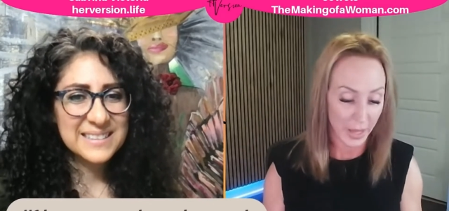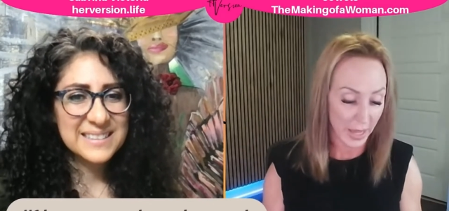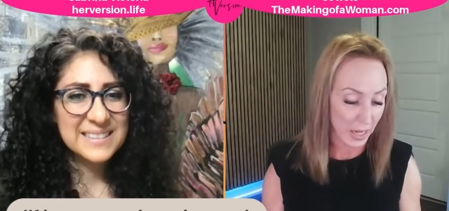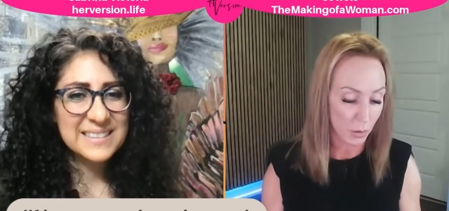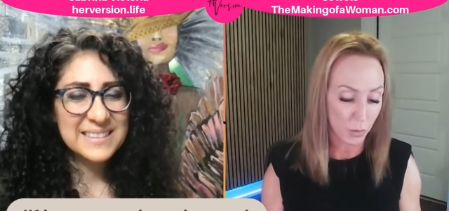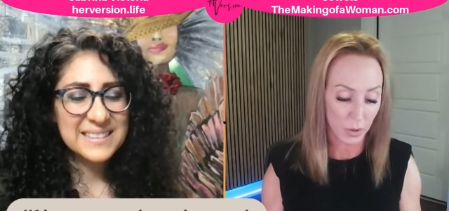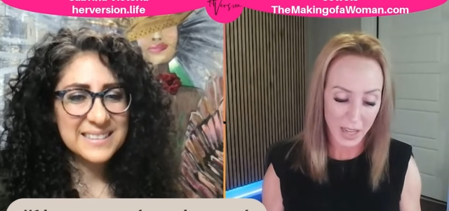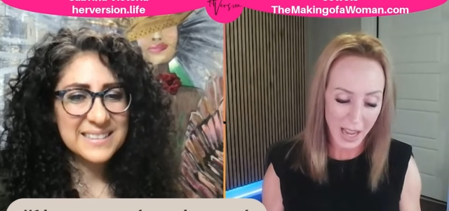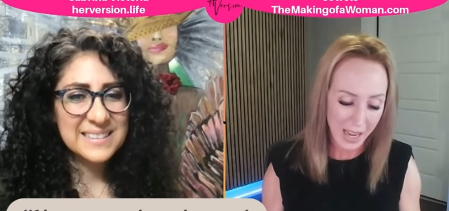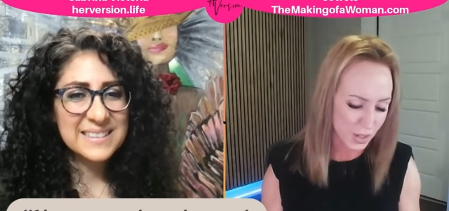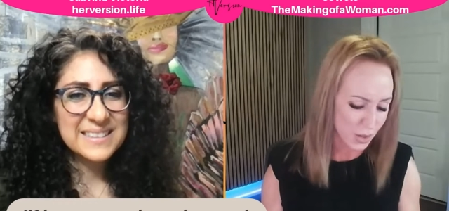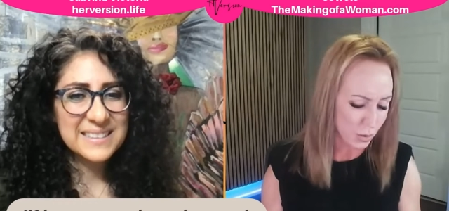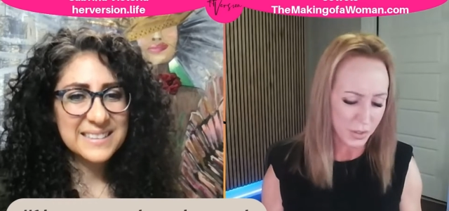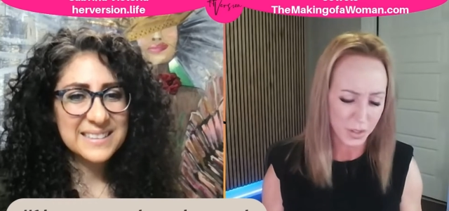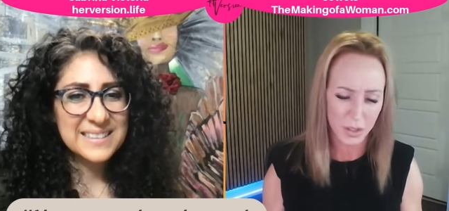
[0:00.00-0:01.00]
Speaker 1: Like, well,
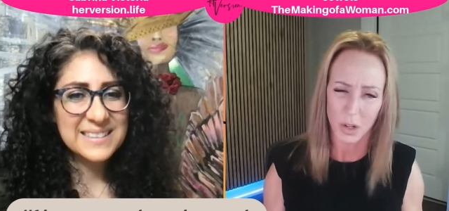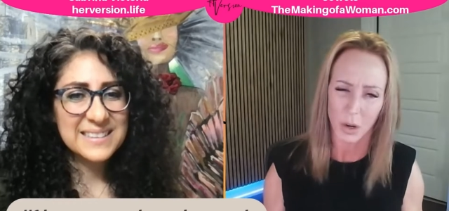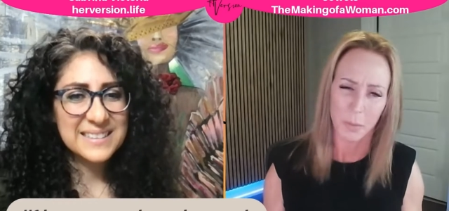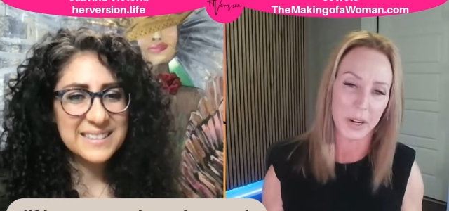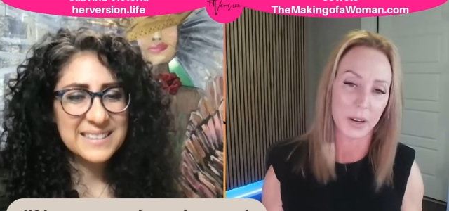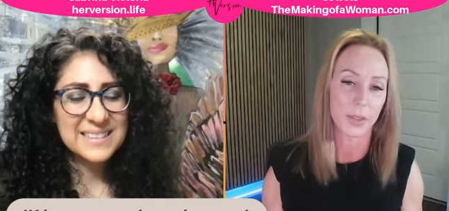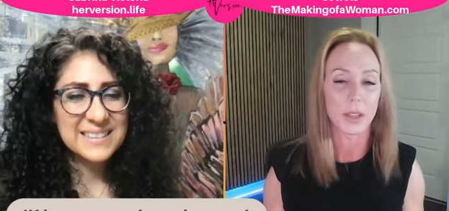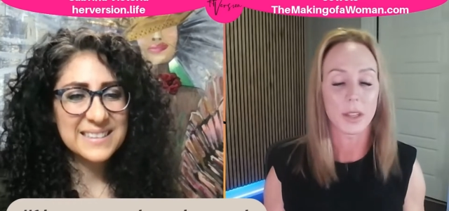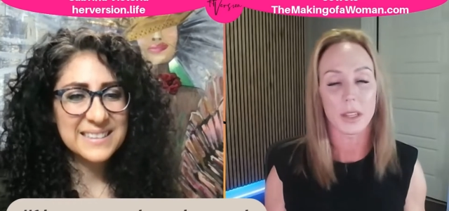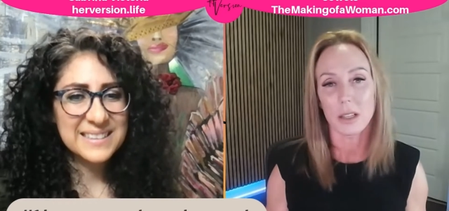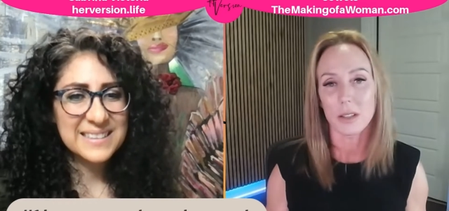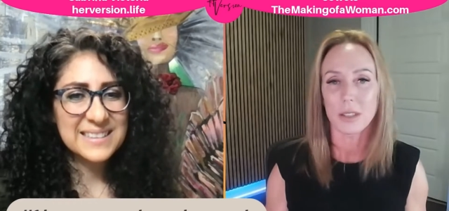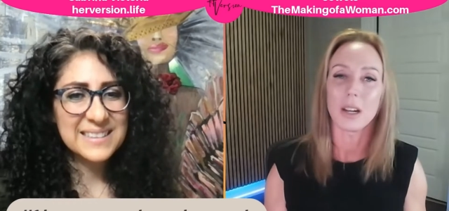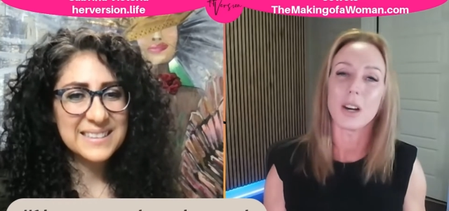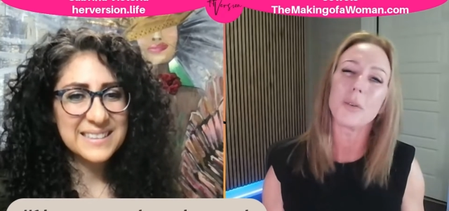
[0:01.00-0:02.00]
gosh, Jewels, you know better than
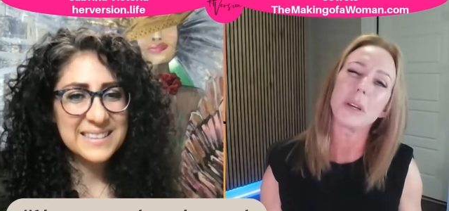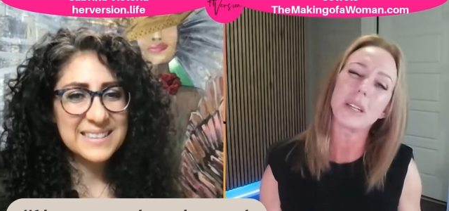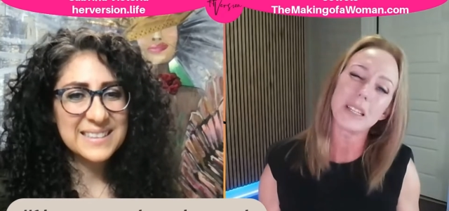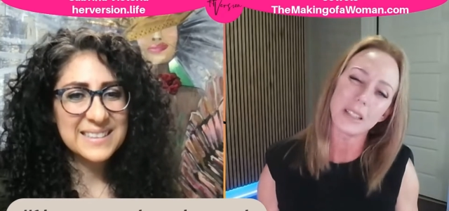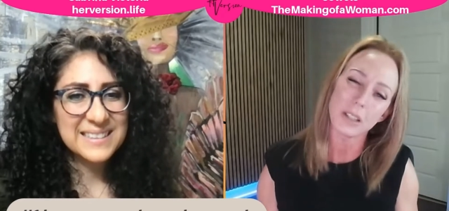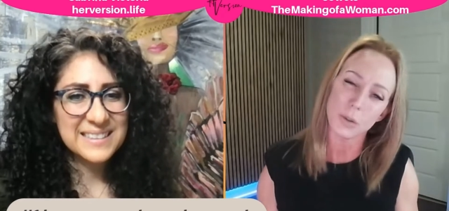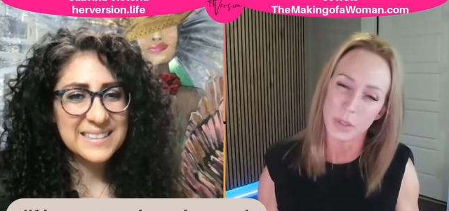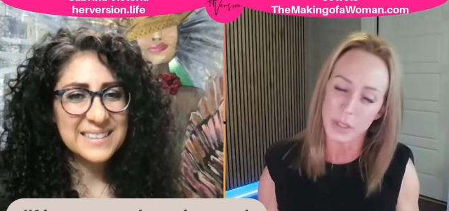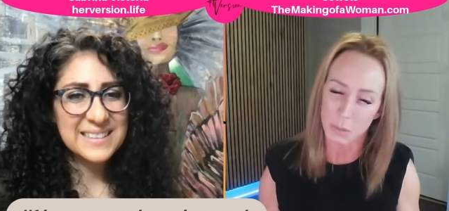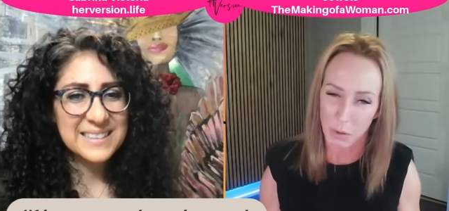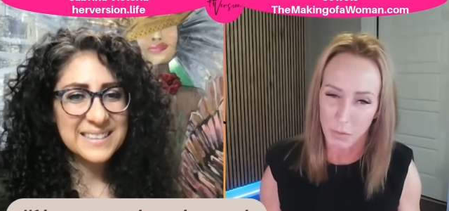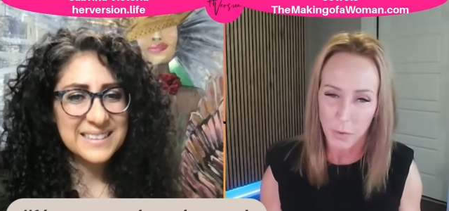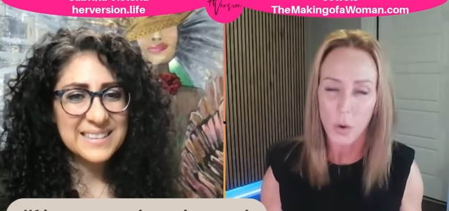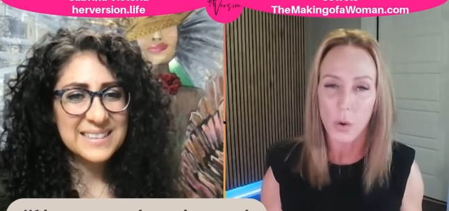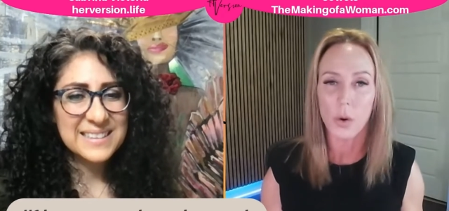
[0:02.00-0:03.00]
this. And oh, we did this once
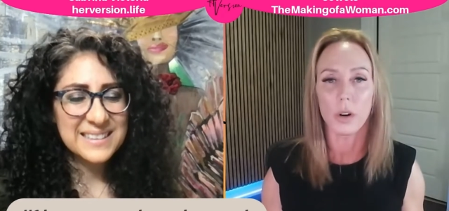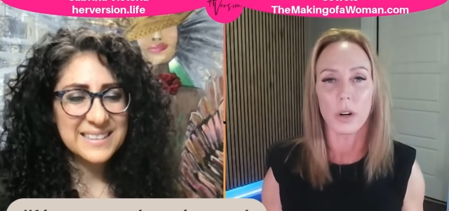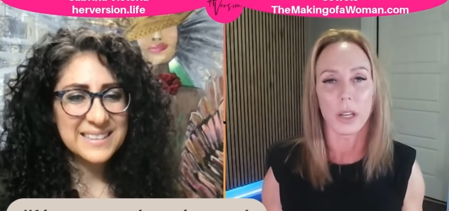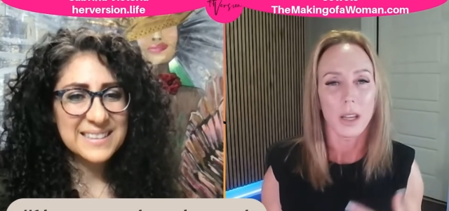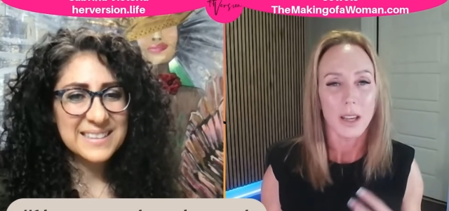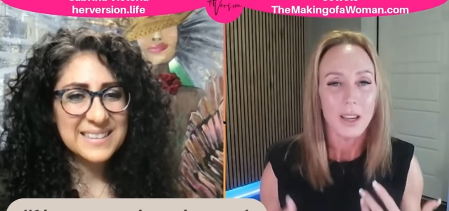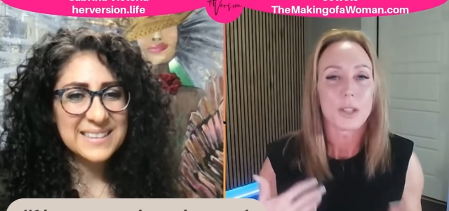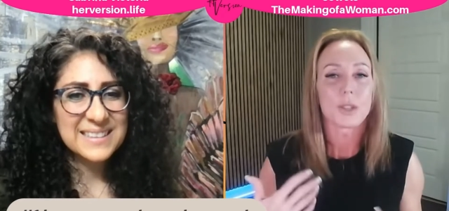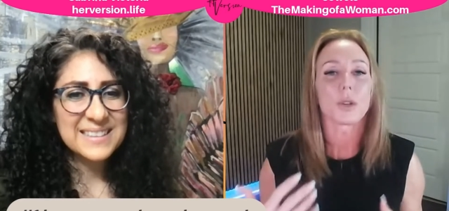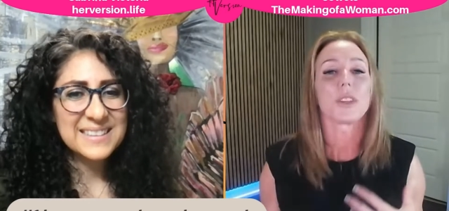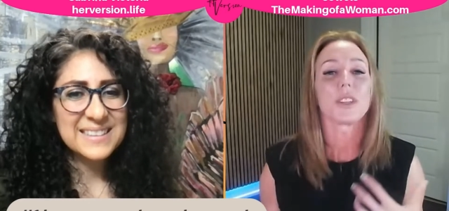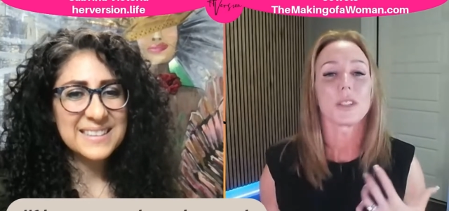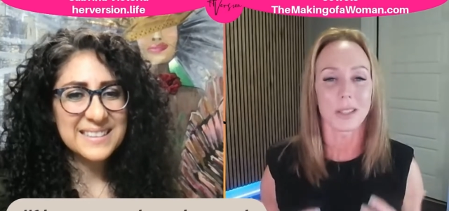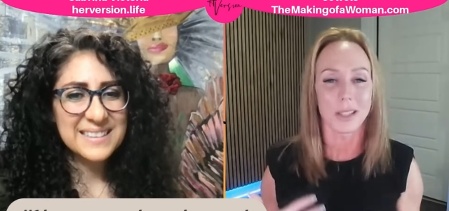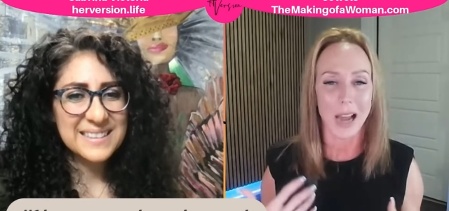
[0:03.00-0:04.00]
before. And so
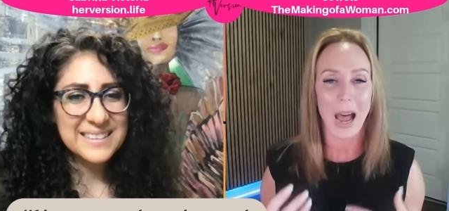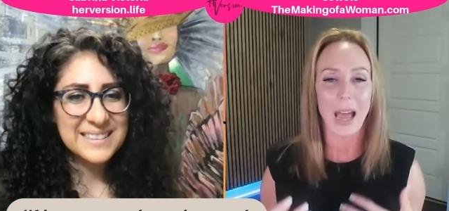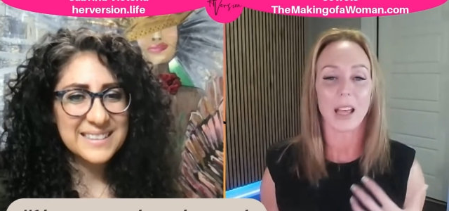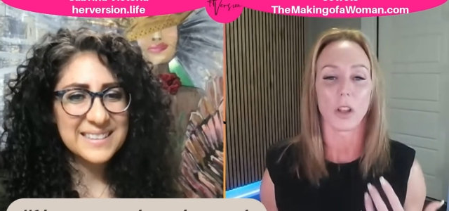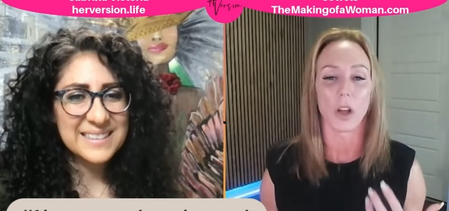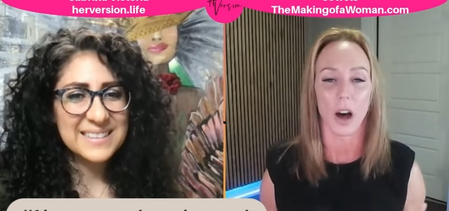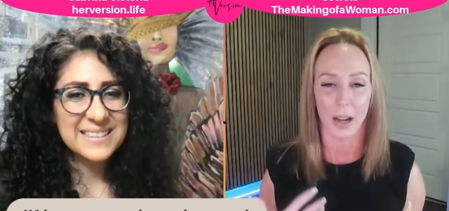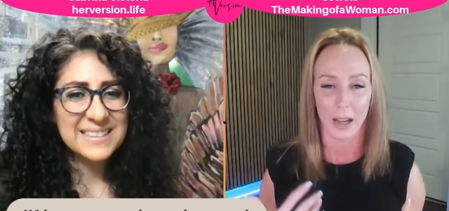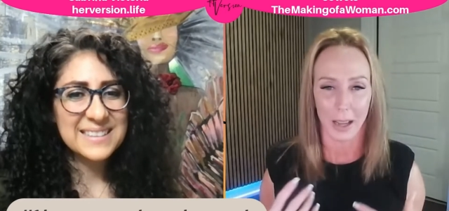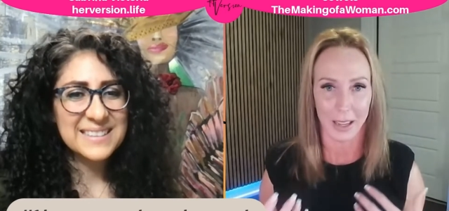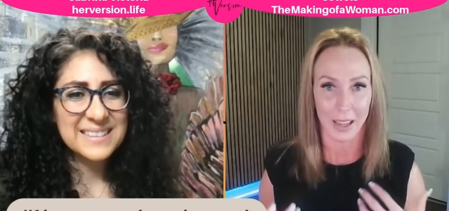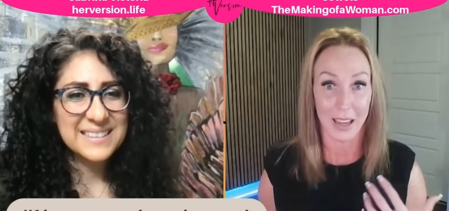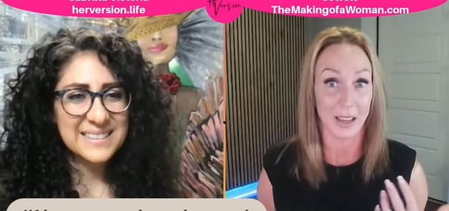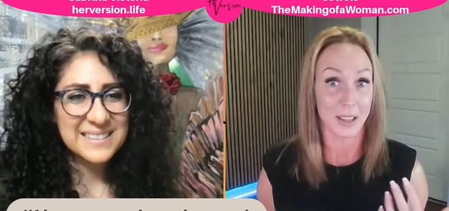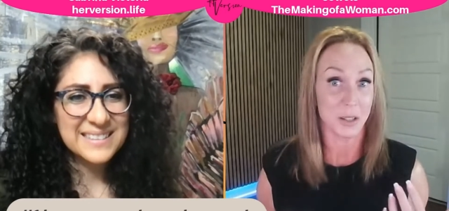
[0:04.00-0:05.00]
this dialogue, I
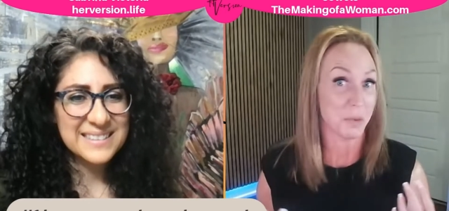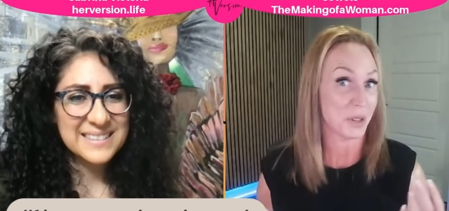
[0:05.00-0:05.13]
guess,